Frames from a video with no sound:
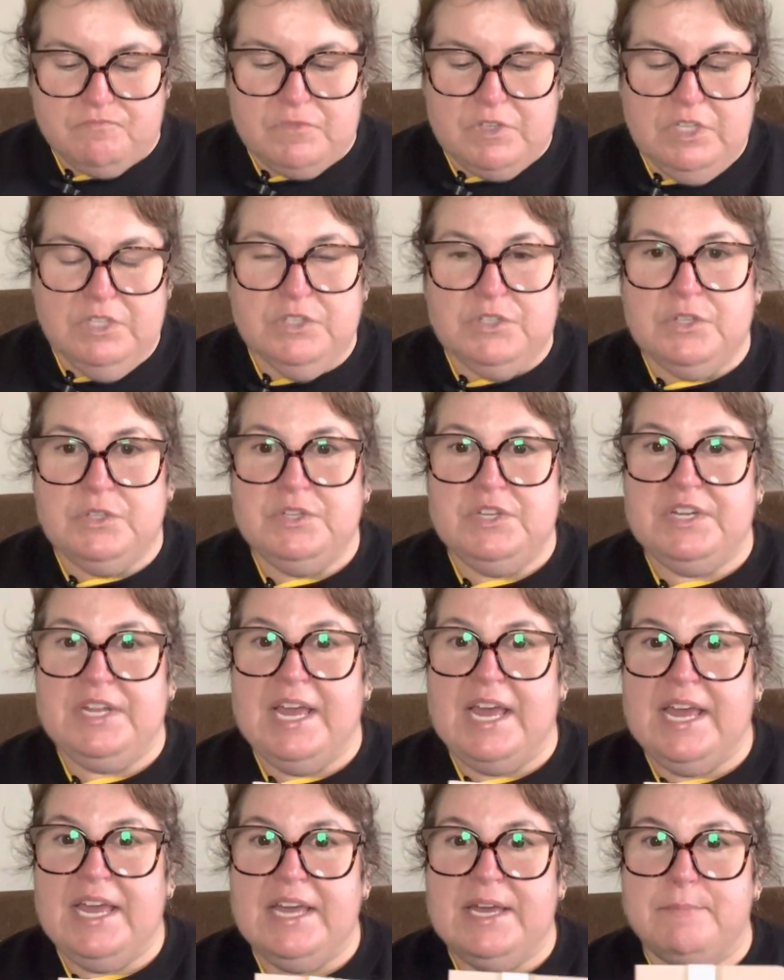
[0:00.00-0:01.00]
So
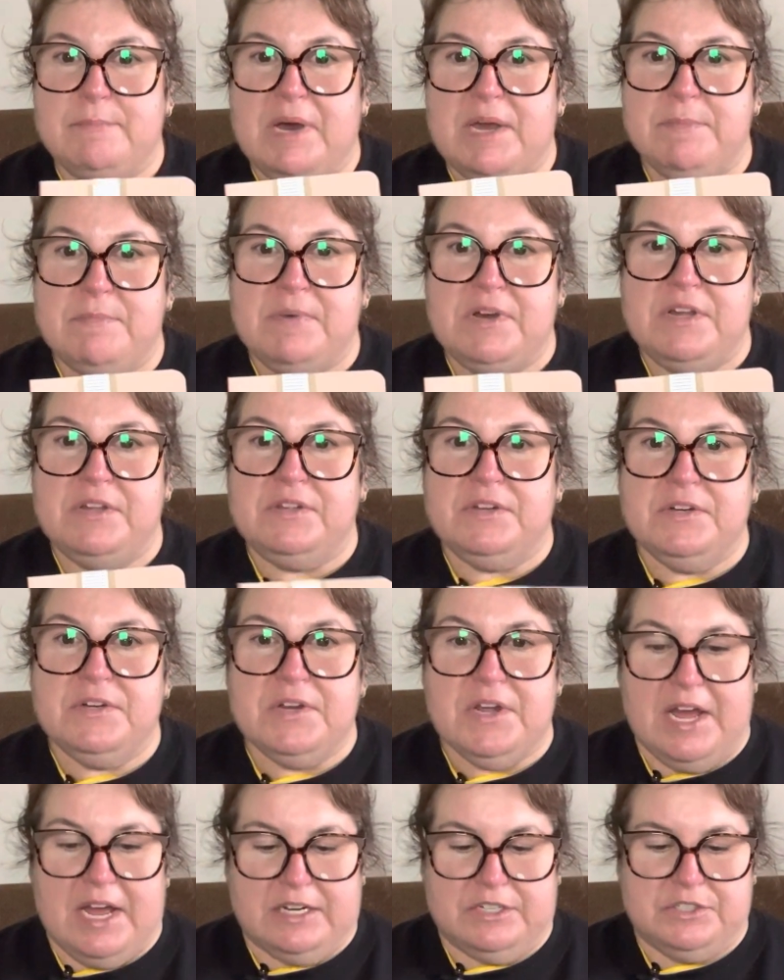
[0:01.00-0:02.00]
today, my
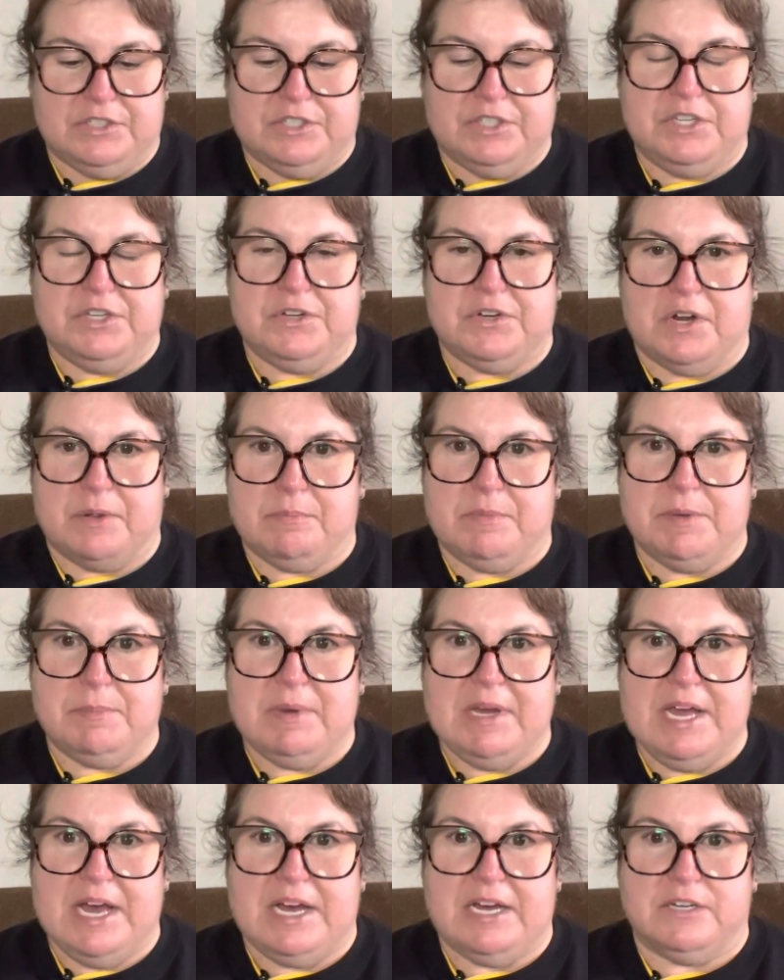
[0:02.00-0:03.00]
mother actually dropped by
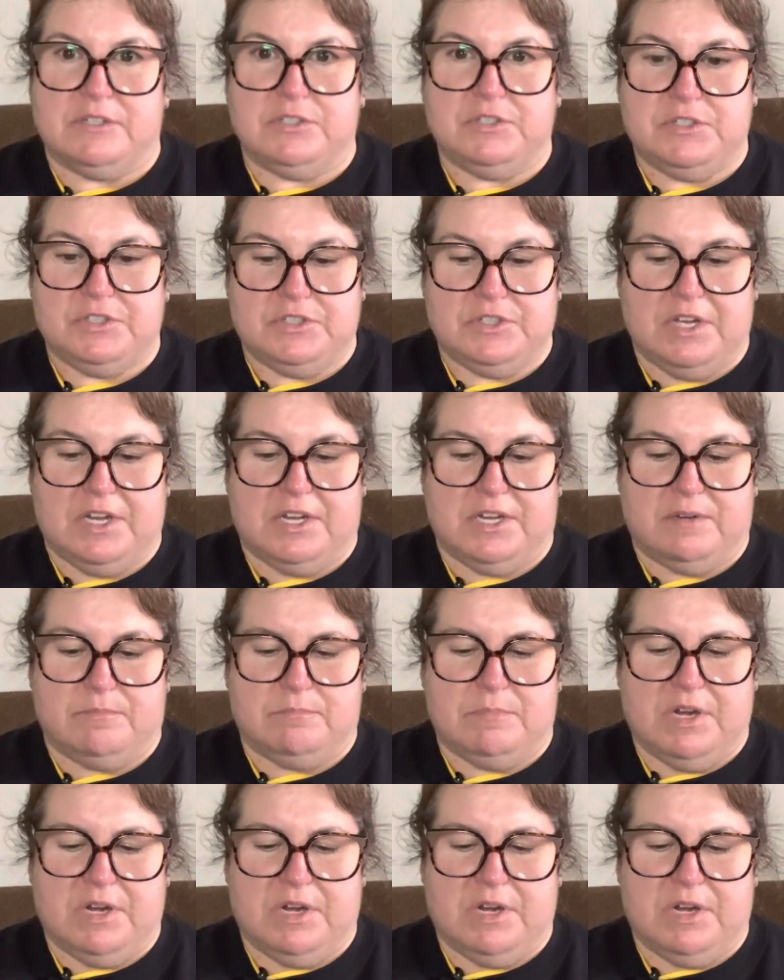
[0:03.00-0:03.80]
my house um,